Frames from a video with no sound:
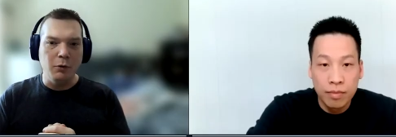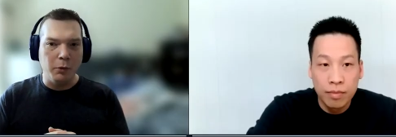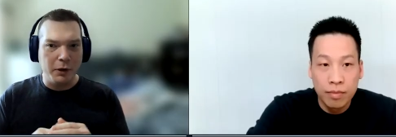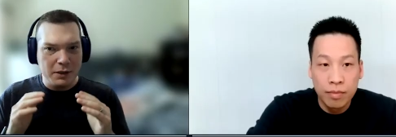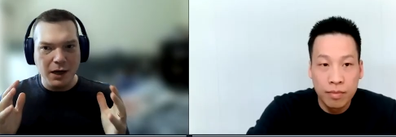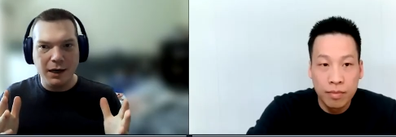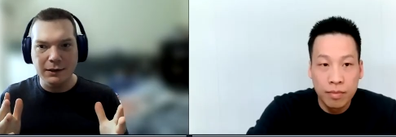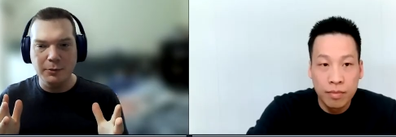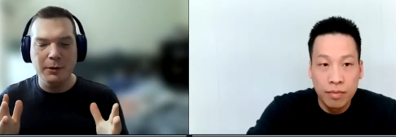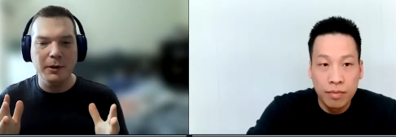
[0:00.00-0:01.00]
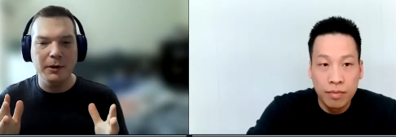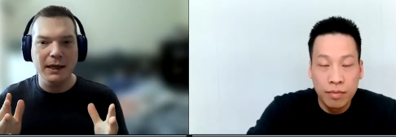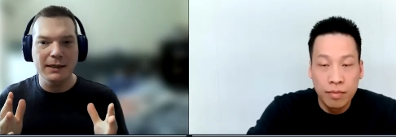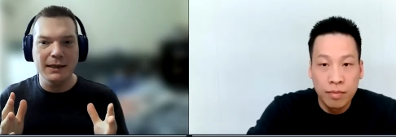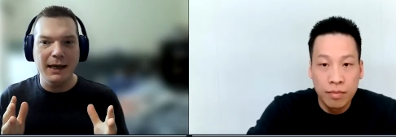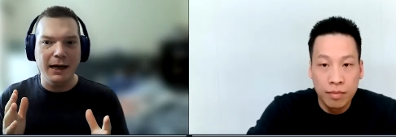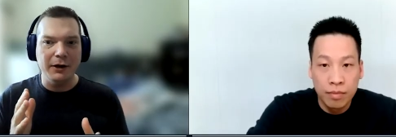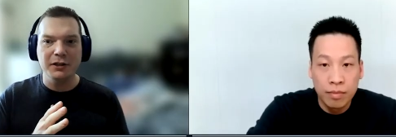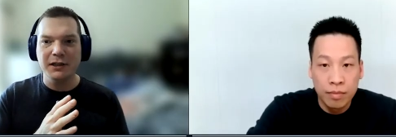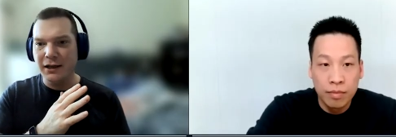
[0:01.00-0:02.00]
Speaker 1: Well, we're going to talk a little bit about that today,
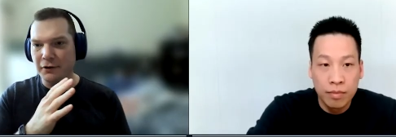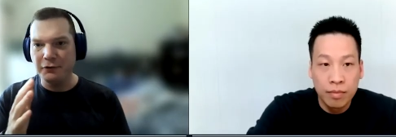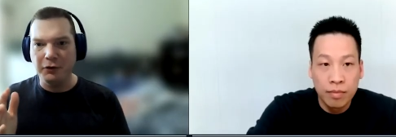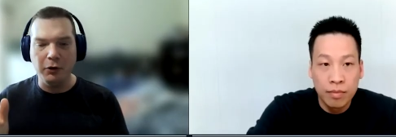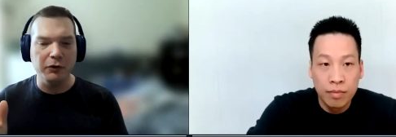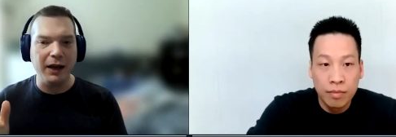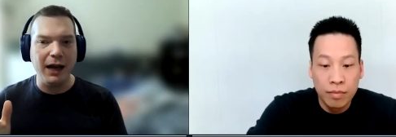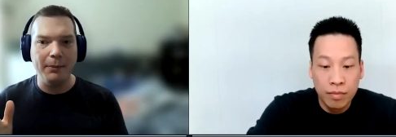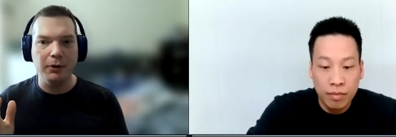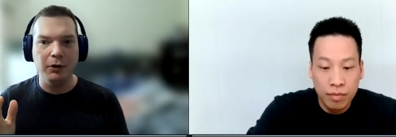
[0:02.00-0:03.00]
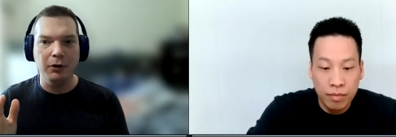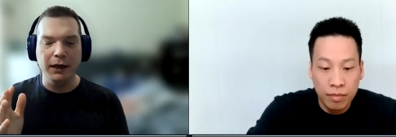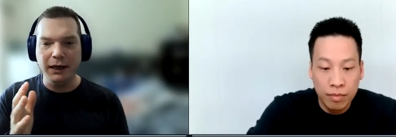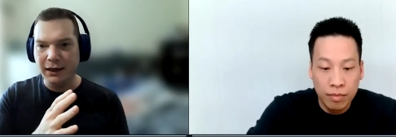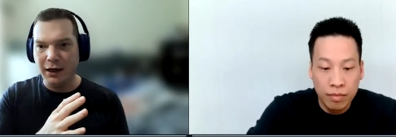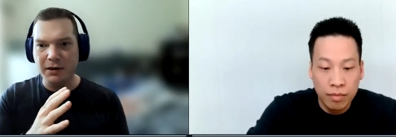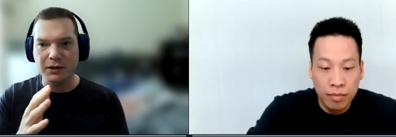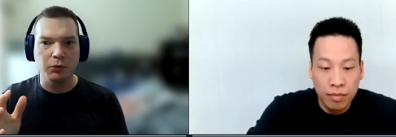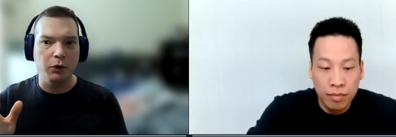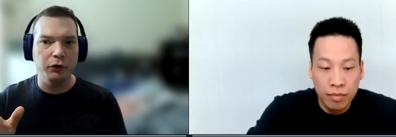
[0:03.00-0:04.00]
understanding the flow of capital and income as
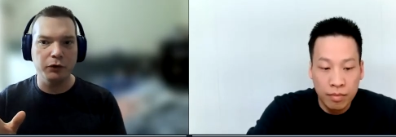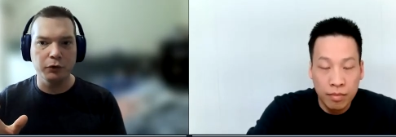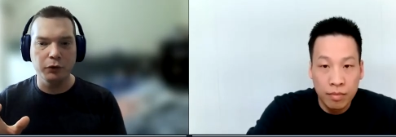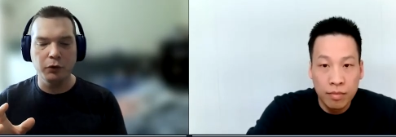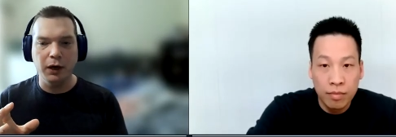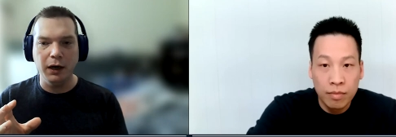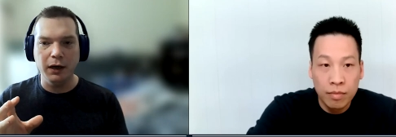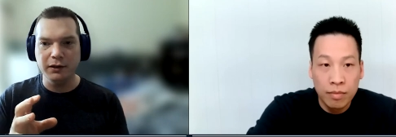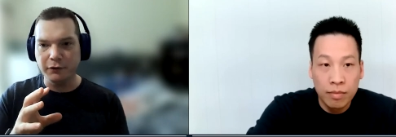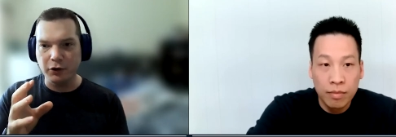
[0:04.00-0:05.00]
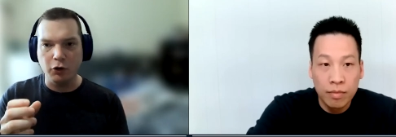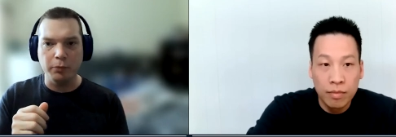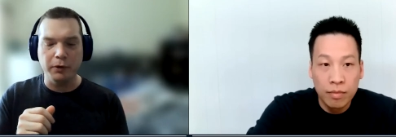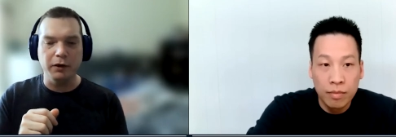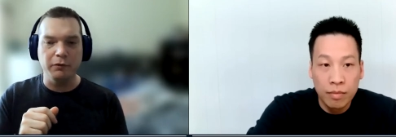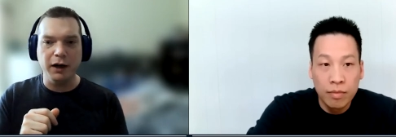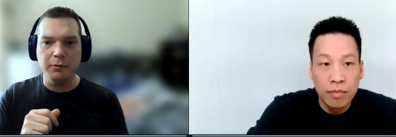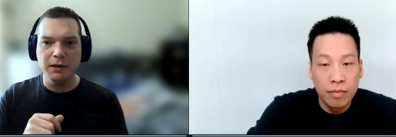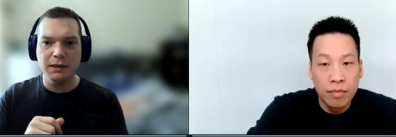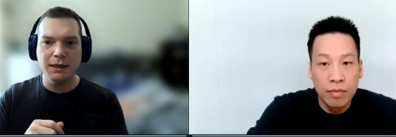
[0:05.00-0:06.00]
it rolls through uh, different corporate
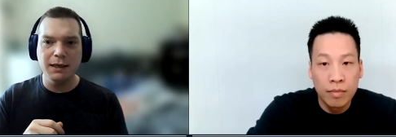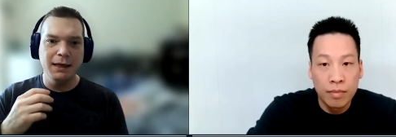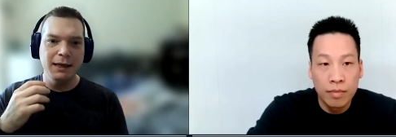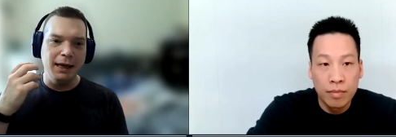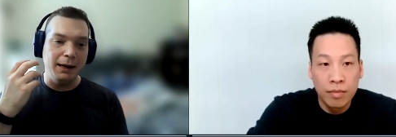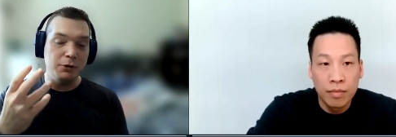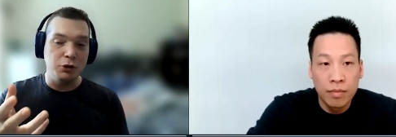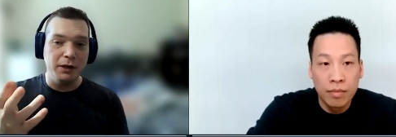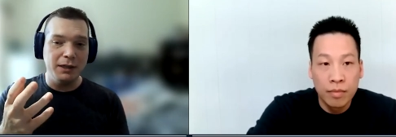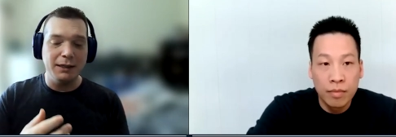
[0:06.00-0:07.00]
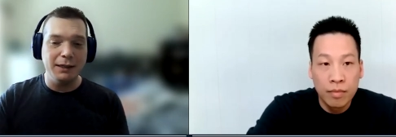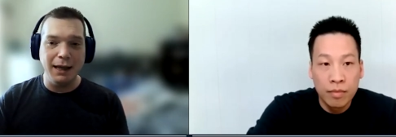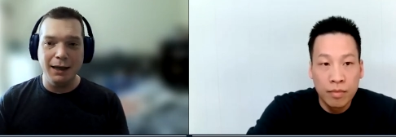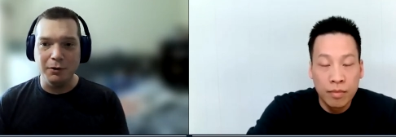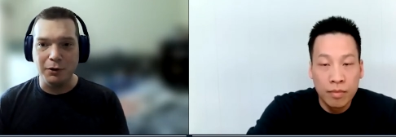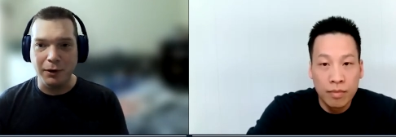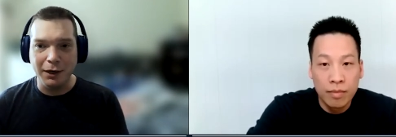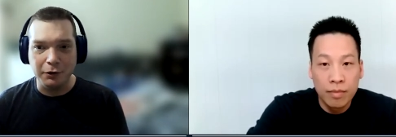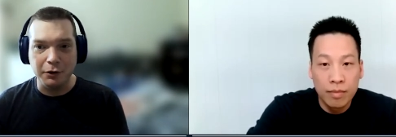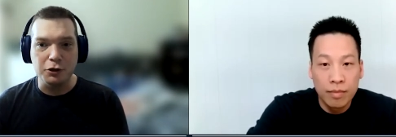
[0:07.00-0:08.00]
environments. And I'm joined today with a
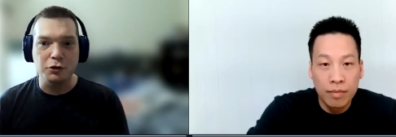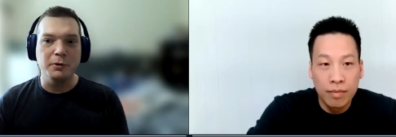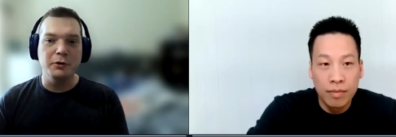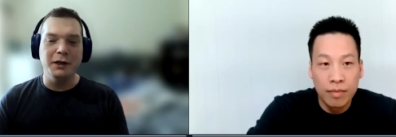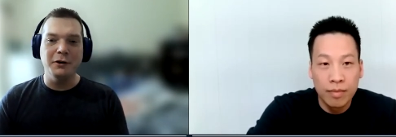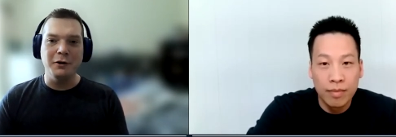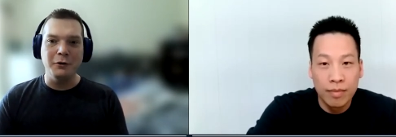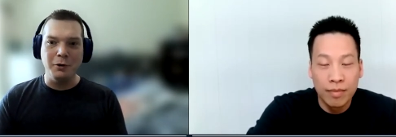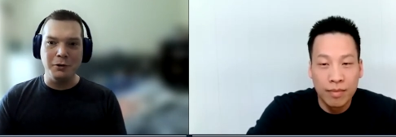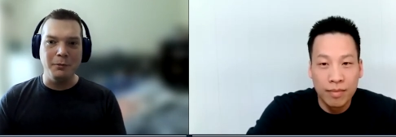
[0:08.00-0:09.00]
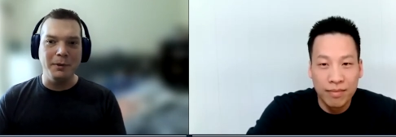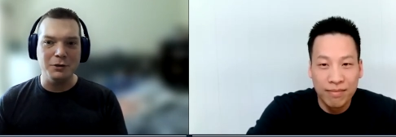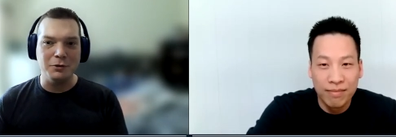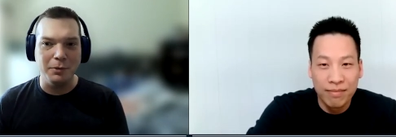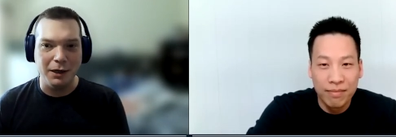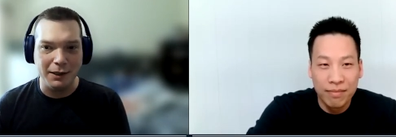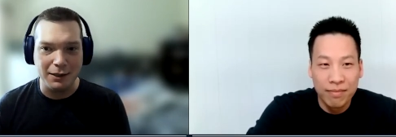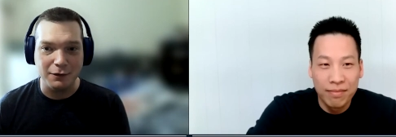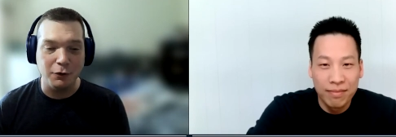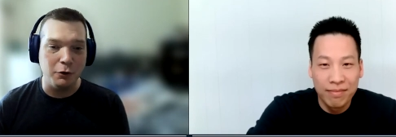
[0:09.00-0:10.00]
regular contributor here on the Wealth Without Bay Street
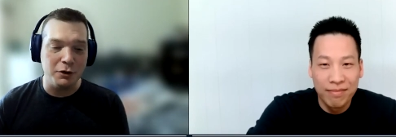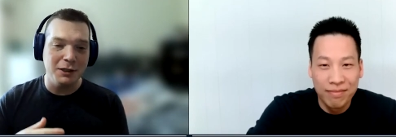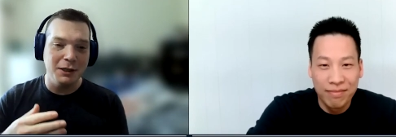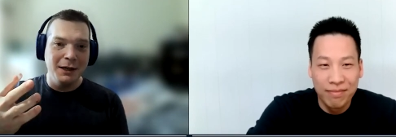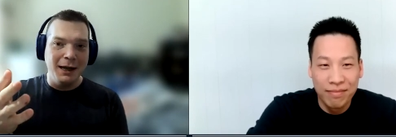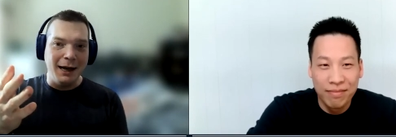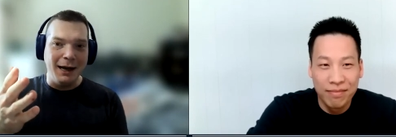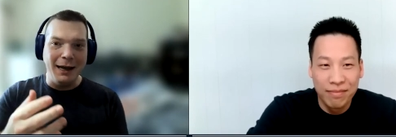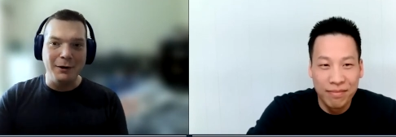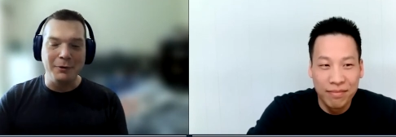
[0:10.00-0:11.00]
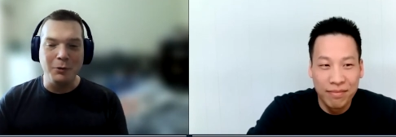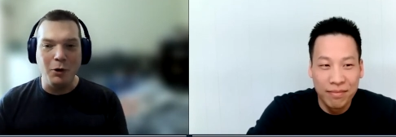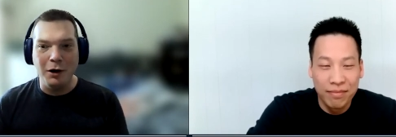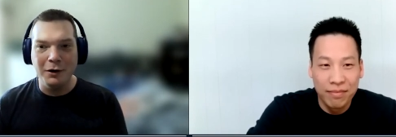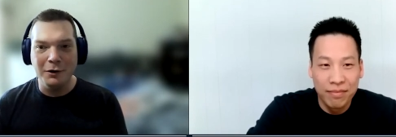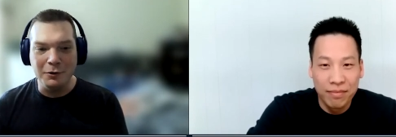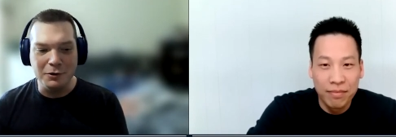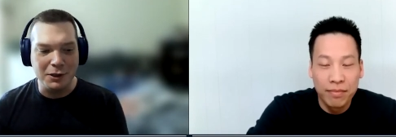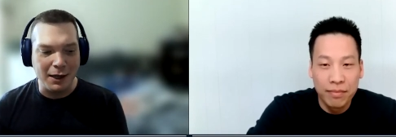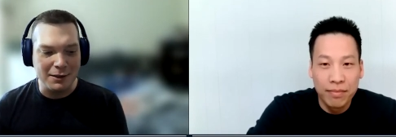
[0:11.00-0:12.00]
podcast, of course, uh, Henry Wong,
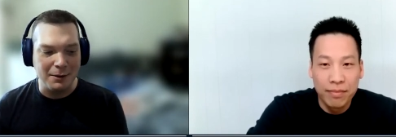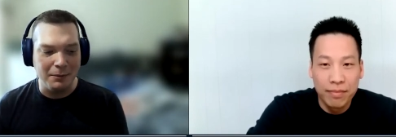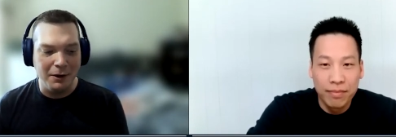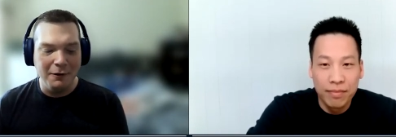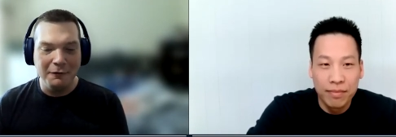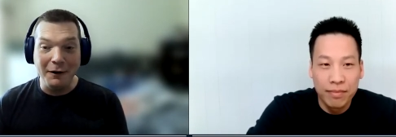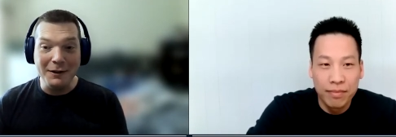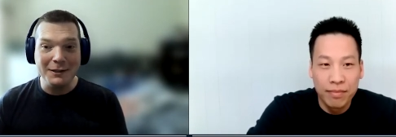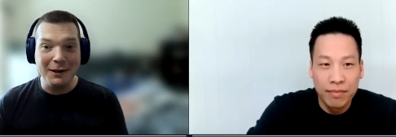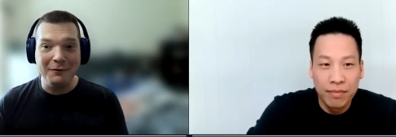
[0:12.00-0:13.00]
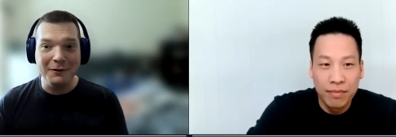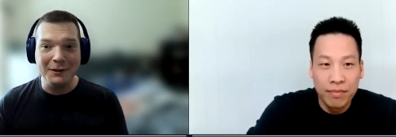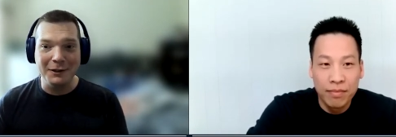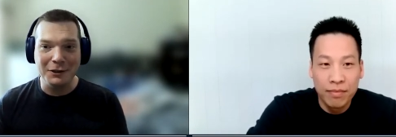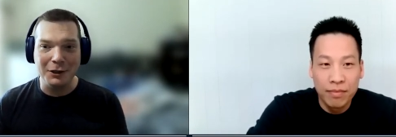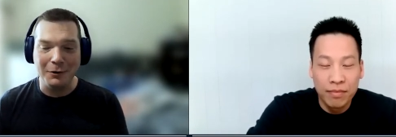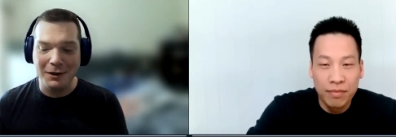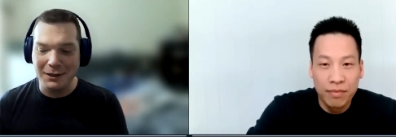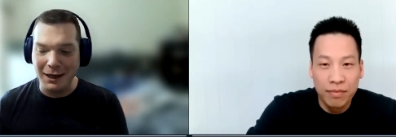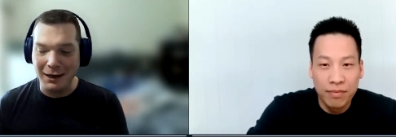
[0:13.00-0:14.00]
who's got some fun stuff he's going to show
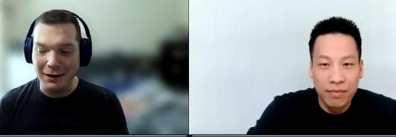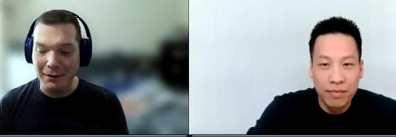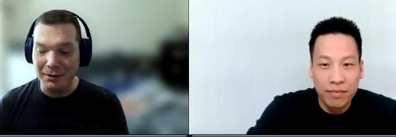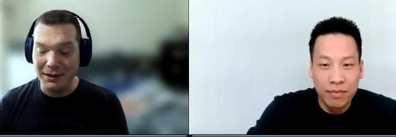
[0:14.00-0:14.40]
us and uh,